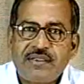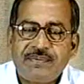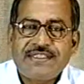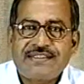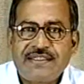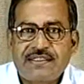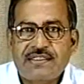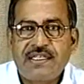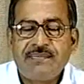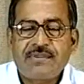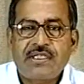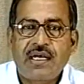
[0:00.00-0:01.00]
based
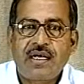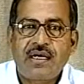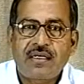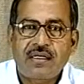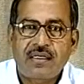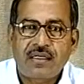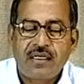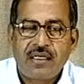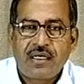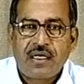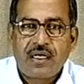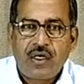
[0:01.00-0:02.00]
systems are
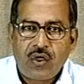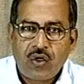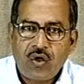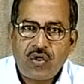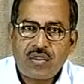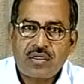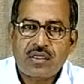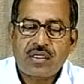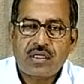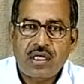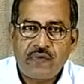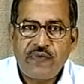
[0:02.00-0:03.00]
not
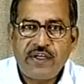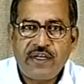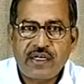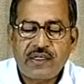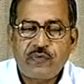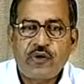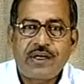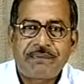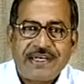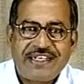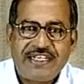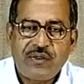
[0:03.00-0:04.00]
configured for a
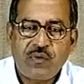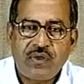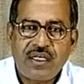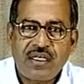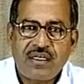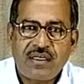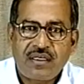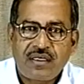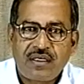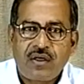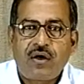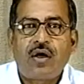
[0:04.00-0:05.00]
particular
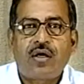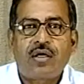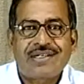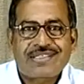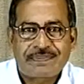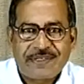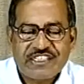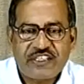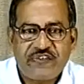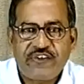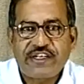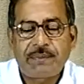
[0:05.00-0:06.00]
or
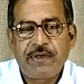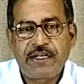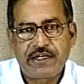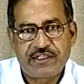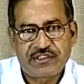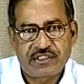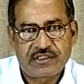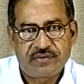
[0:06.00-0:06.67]
specific application,